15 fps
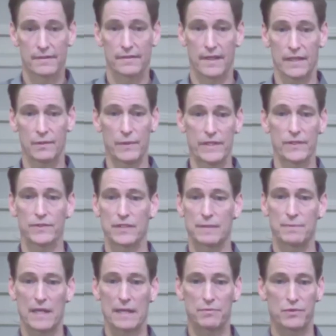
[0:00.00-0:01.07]
like we do
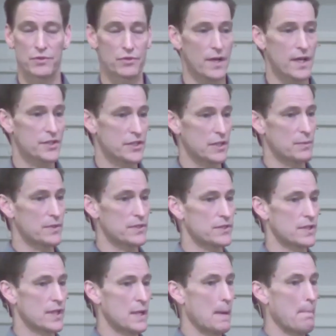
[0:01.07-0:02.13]
sometimes with trash, it
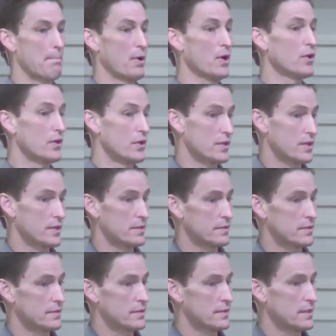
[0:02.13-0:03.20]
was burned.
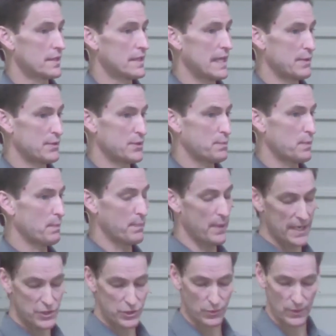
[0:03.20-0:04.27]
It was
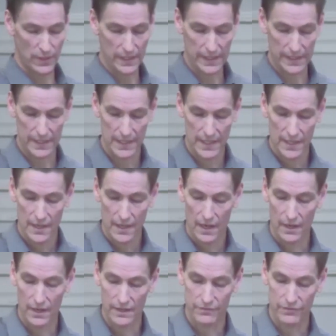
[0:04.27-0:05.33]
perpetually
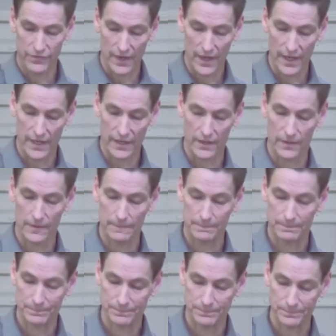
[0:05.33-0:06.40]
on fire.
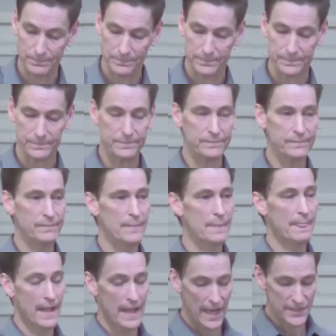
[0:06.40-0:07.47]

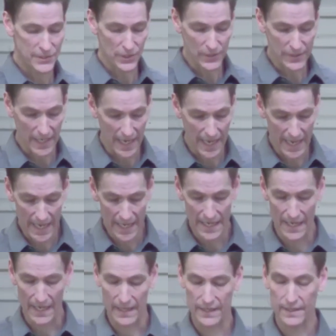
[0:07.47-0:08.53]
And so
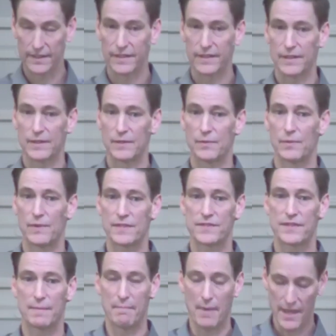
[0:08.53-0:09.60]
Gehenna was
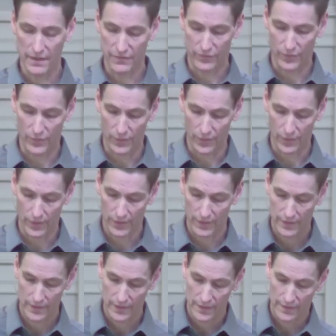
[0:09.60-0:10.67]
the metaphor
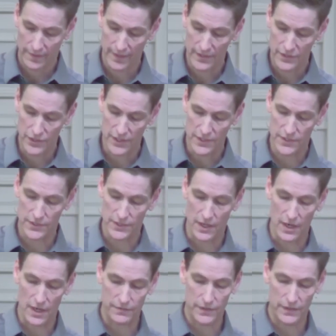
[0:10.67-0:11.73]
that Jesus
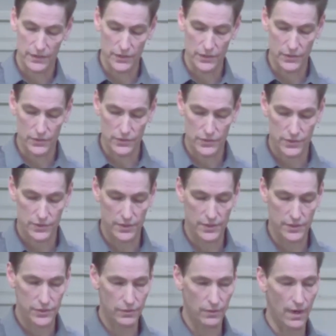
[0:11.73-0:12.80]
often used to
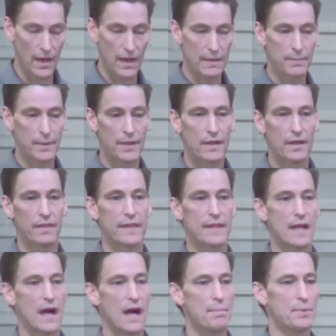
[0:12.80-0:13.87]
describe the
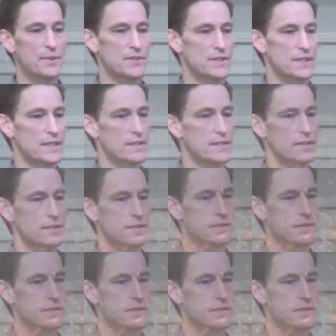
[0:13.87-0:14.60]
opposite